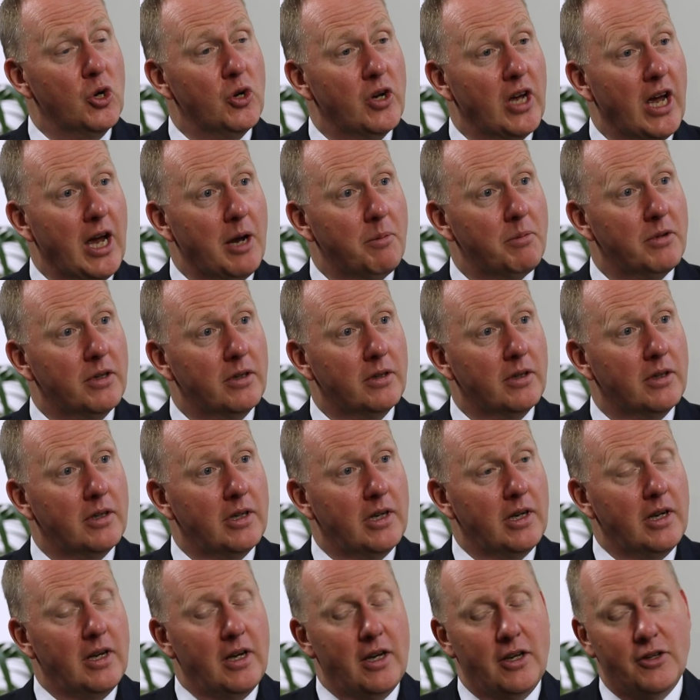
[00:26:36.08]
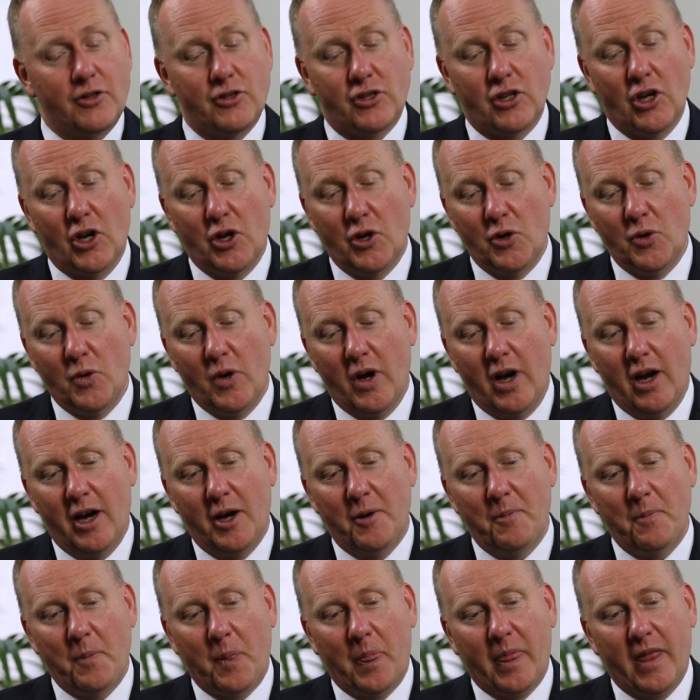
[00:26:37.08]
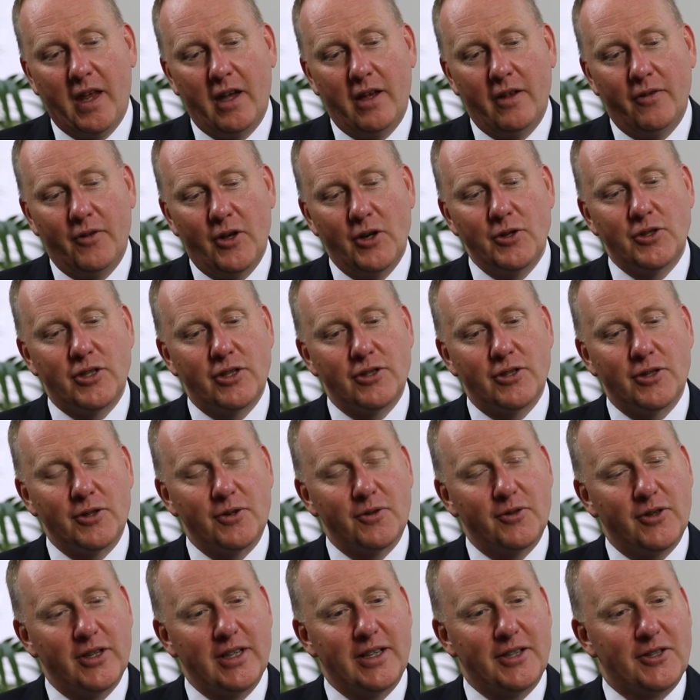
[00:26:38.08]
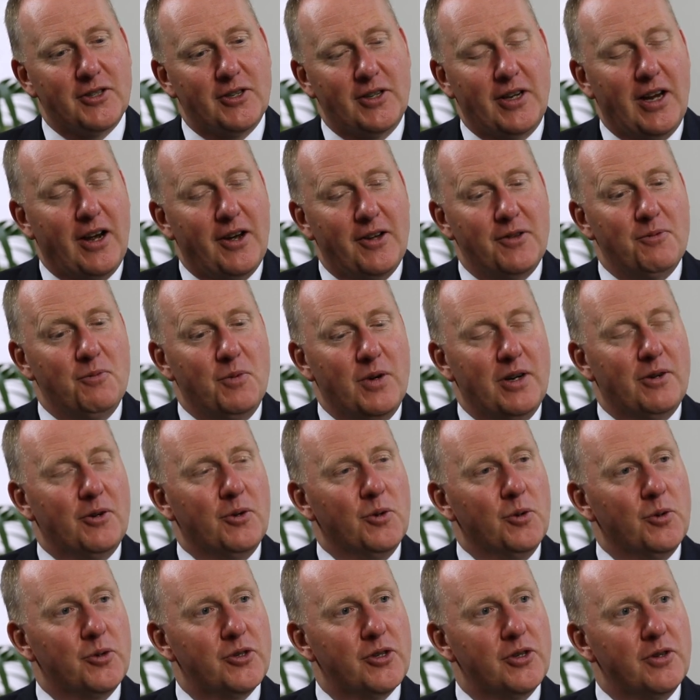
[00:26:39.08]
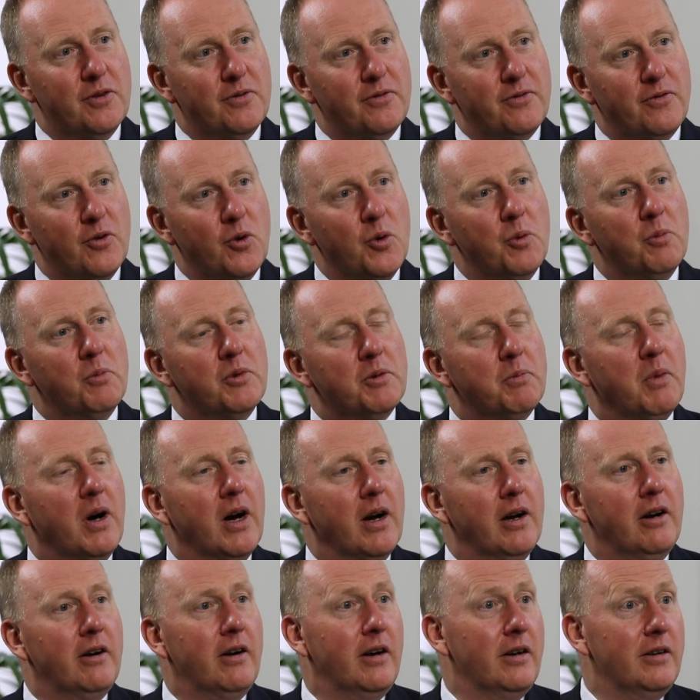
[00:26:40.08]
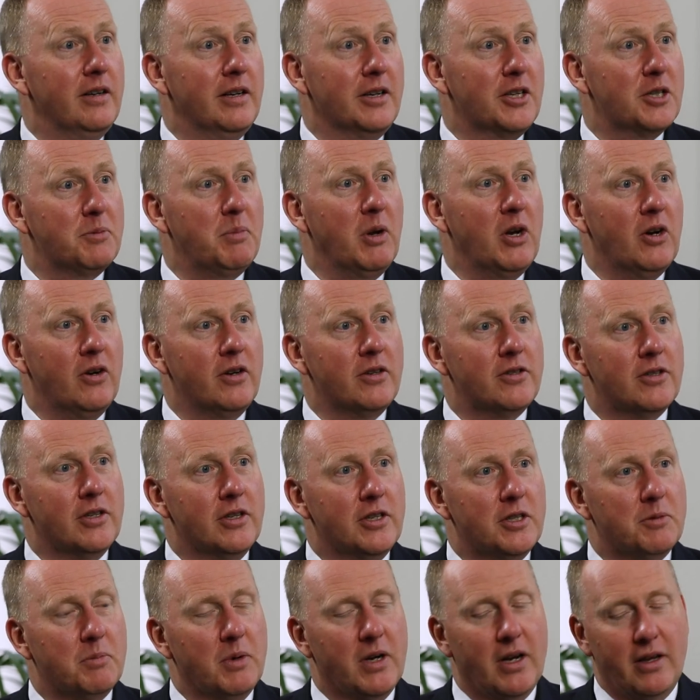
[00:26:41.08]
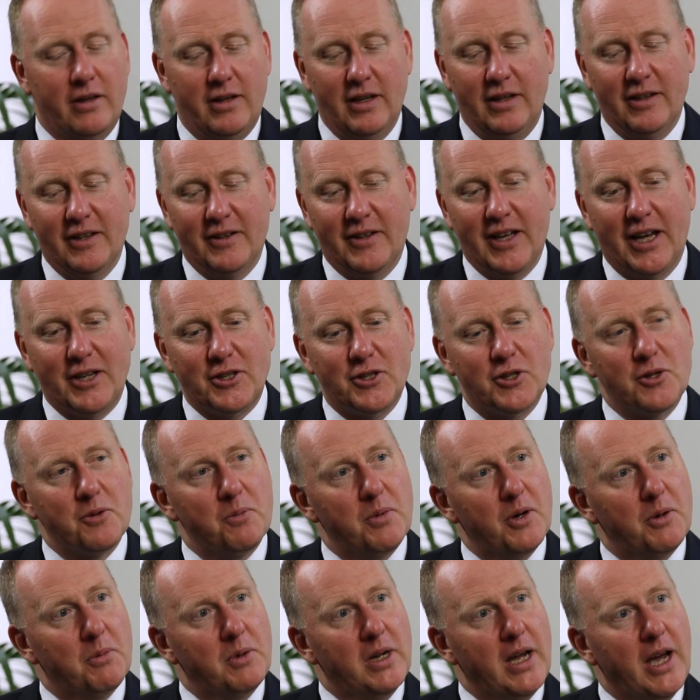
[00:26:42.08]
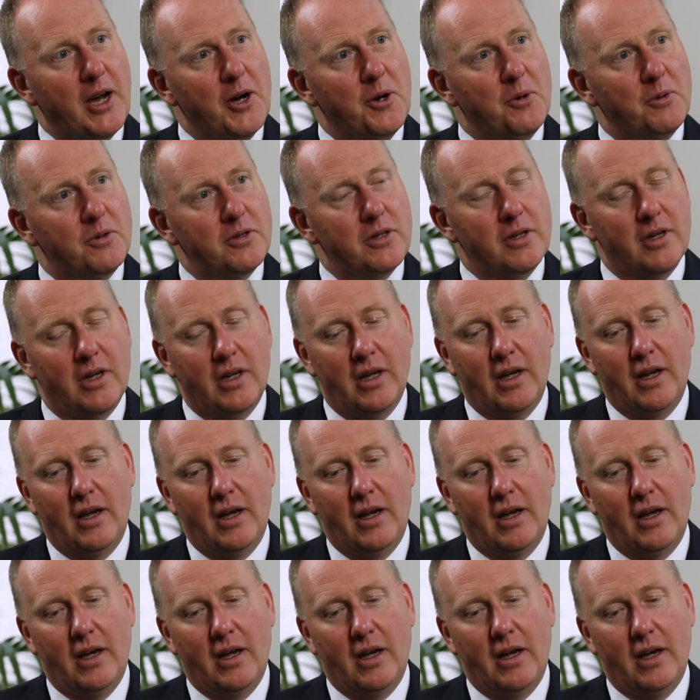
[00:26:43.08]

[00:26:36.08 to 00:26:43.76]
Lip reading: could happen. So those are sort of things, you know, we're all sort of formed by our own experiences, but I think that sort of probably helped